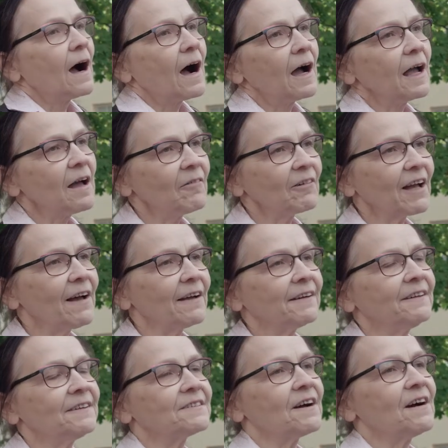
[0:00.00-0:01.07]
I have
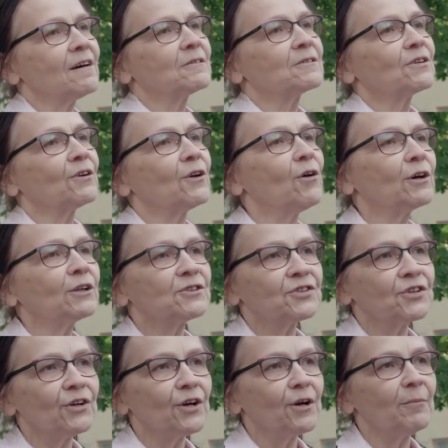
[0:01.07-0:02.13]
carried out
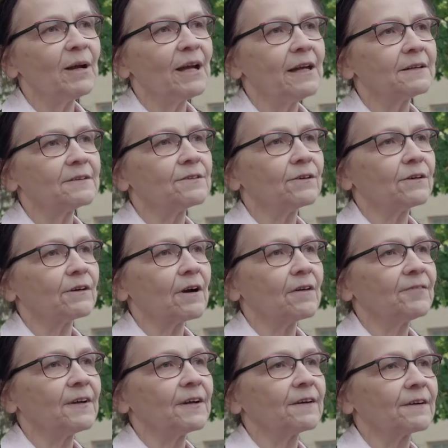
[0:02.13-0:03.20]
long-term
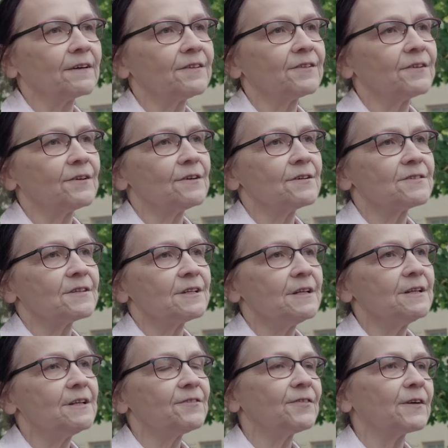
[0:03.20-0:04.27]
ethnographic research
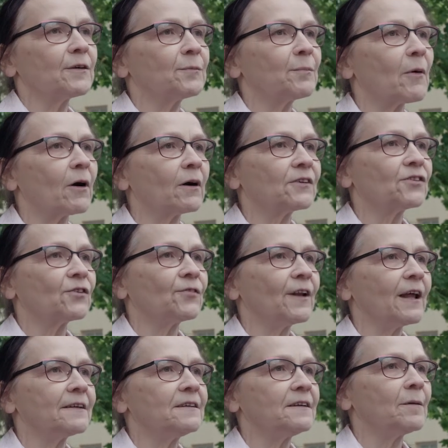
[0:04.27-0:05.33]
in different parts of
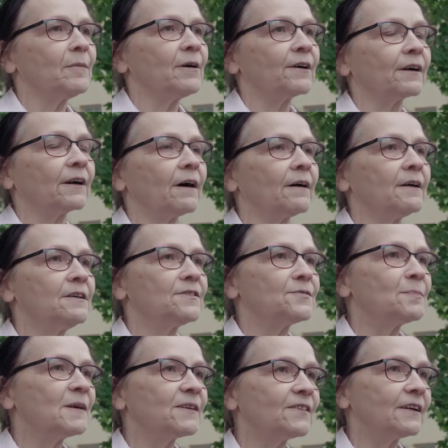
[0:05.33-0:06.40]
Latin America,
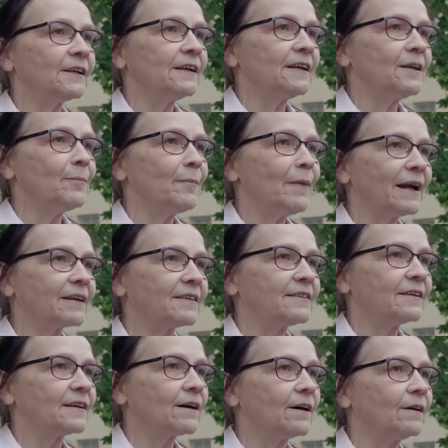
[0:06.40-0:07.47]
especially in
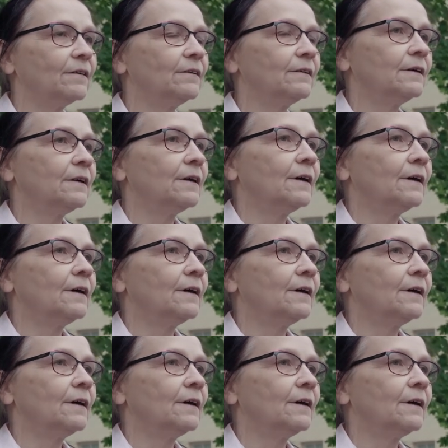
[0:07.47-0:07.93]
Mexico,